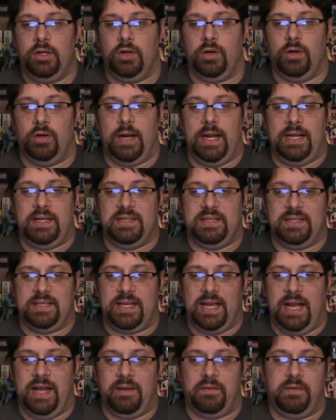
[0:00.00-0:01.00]
Or
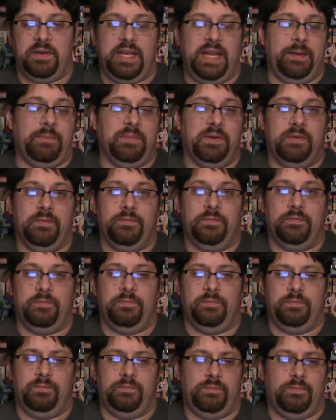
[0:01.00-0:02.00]
as I deemed
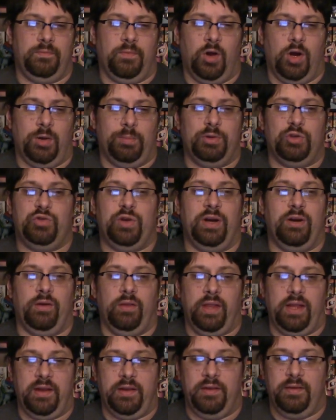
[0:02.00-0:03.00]

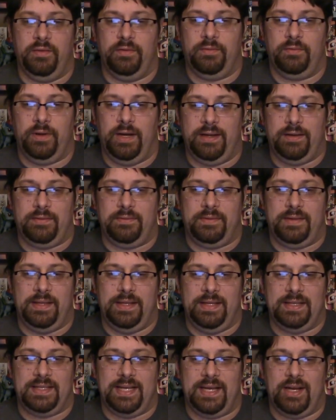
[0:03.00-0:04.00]
arbitrarily, uh,
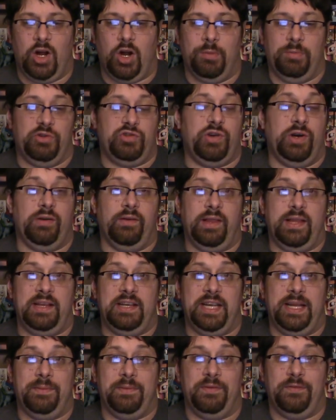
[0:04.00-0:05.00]
as I arbitrarily
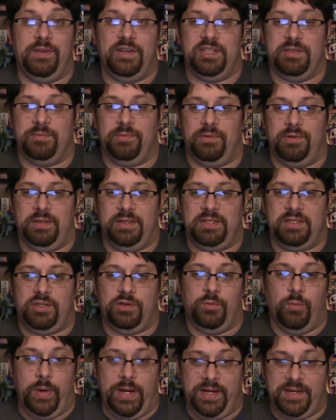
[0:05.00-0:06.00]
deemed feasible, as
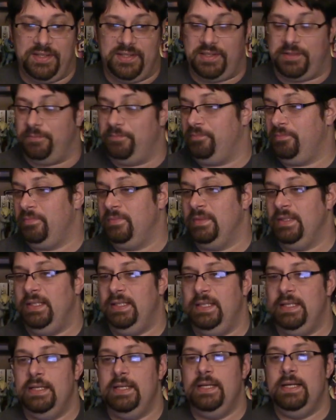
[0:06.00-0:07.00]
two weeks.
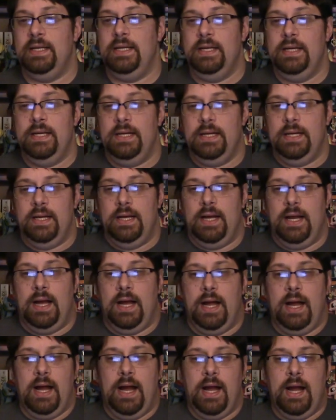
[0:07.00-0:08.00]

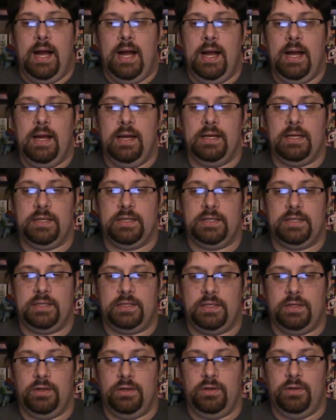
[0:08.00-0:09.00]
Uh,
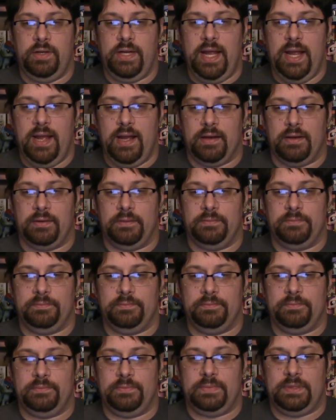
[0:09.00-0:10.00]
so yeah,
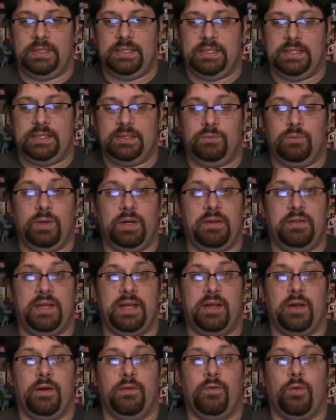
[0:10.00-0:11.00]
I want to
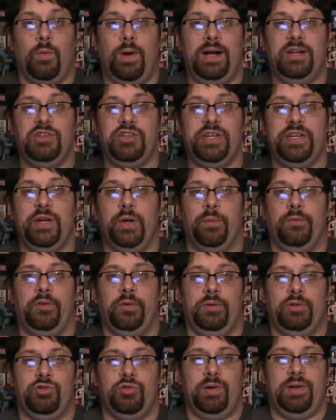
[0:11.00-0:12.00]
thank you all for watching. Hope
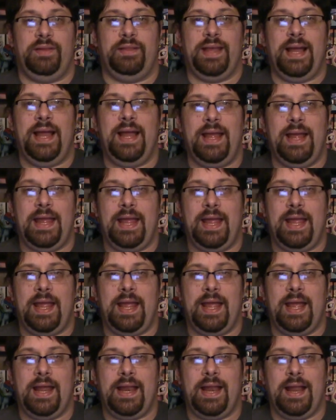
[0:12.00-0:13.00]
you enjoyed that,
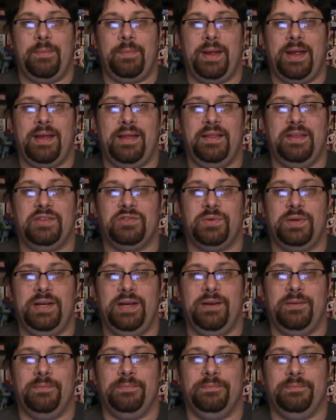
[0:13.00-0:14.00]
and I'm going to end this one
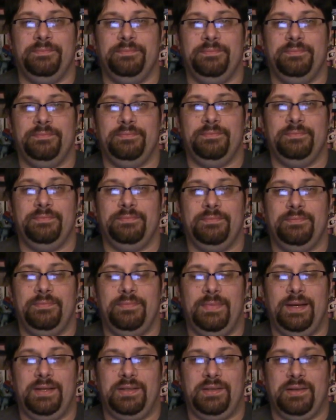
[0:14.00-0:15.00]
here.
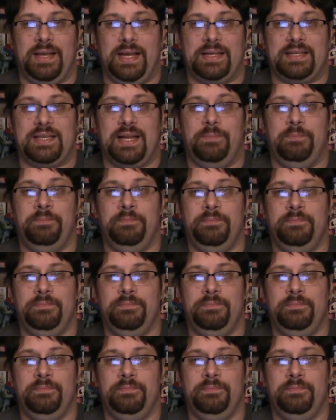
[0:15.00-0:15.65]
Until next time,